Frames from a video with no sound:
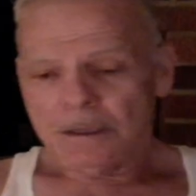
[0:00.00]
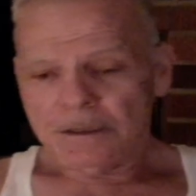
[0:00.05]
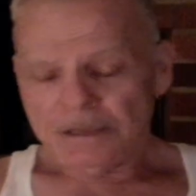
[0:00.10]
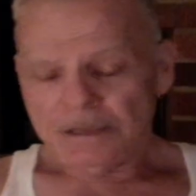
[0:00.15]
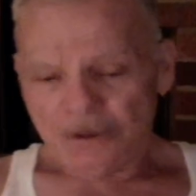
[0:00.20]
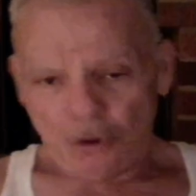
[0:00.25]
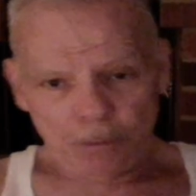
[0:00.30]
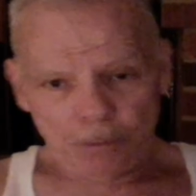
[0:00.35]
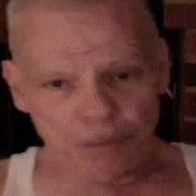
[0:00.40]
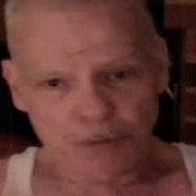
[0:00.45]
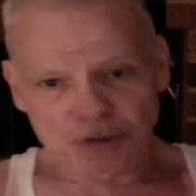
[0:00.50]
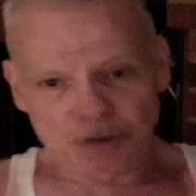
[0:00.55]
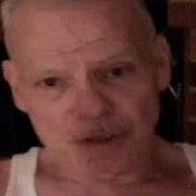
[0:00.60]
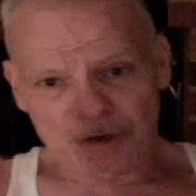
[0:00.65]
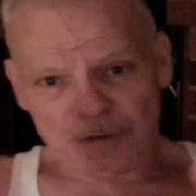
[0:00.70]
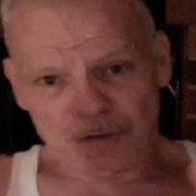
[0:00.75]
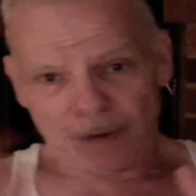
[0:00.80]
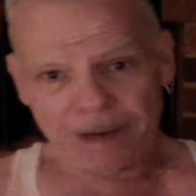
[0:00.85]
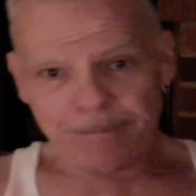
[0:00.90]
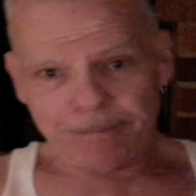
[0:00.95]
The Opal's a
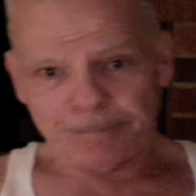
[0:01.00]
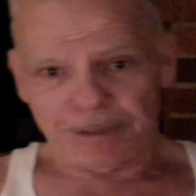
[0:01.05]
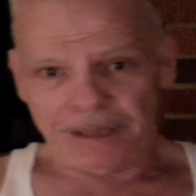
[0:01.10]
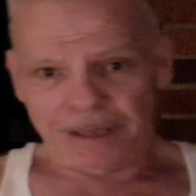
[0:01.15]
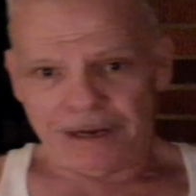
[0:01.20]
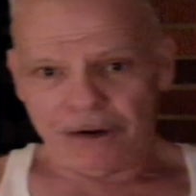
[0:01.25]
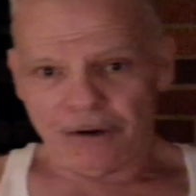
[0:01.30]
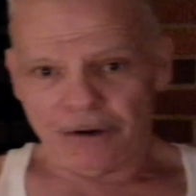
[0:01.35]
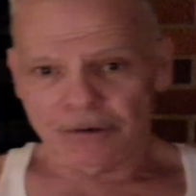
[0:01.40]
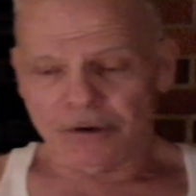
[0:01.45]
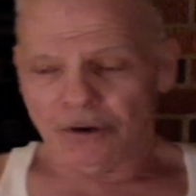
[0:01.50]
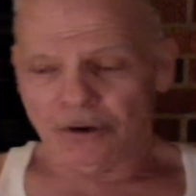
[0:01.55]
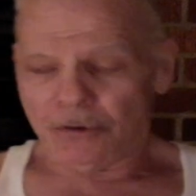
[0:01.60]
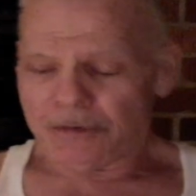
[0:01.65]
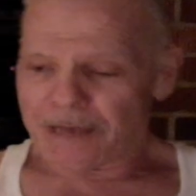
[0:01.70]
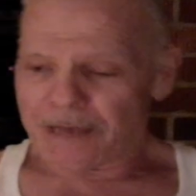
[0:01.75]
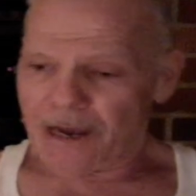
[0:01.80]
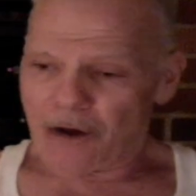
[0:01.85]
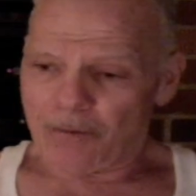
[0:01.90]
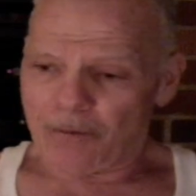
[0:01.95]
great player, no
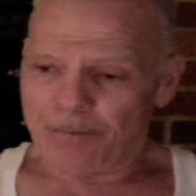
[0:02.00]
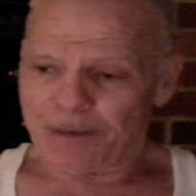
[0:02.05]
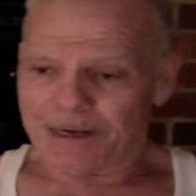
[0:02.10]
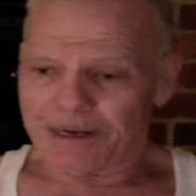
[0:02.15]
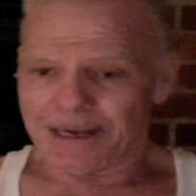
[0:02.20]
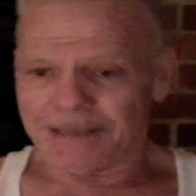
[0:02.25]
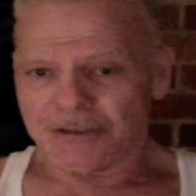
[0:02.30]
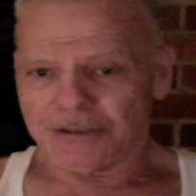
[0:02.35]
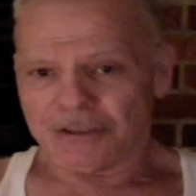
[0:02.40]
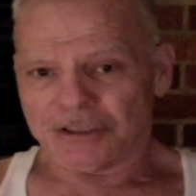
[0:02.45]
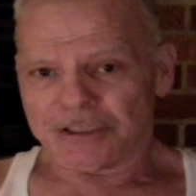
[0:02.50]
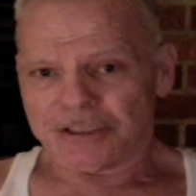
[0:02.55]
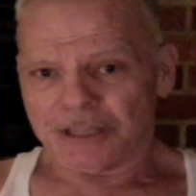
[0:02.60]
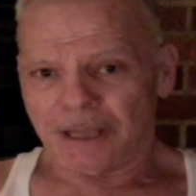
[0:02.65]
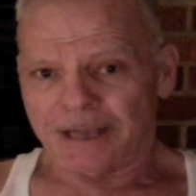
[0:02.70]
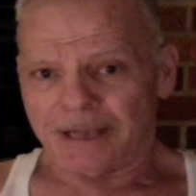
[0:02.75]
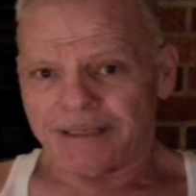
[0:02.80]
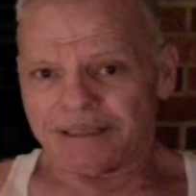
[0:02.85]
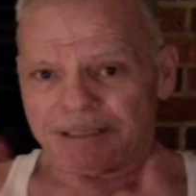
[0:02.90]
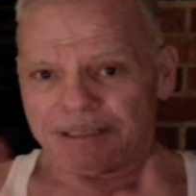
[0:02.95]
doubt, but I just
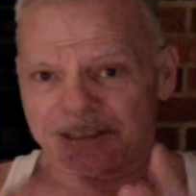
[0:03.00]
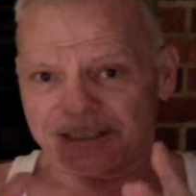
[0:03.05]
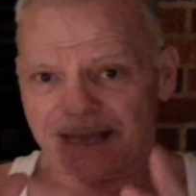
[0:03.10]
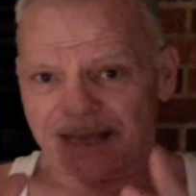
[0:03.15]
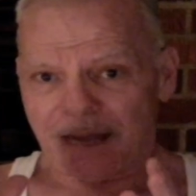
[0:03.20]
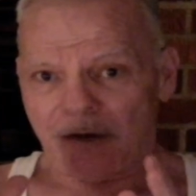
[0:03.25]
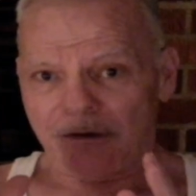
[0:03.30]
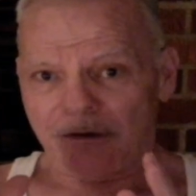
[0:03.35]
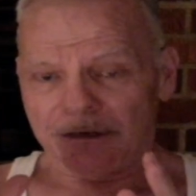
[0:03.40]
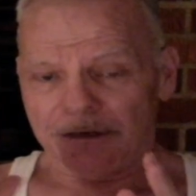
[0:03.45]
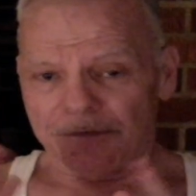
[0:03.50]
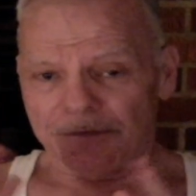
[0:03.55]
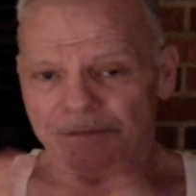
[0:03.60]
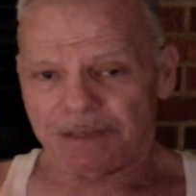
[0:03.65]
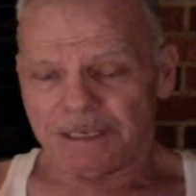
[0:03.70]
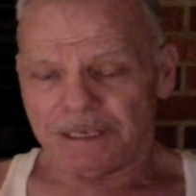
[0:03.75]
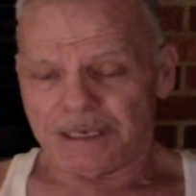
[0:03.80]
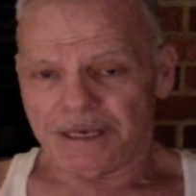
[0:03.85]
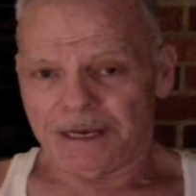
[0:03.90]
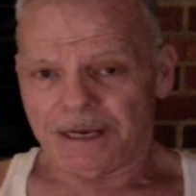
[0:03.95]
like the sound of the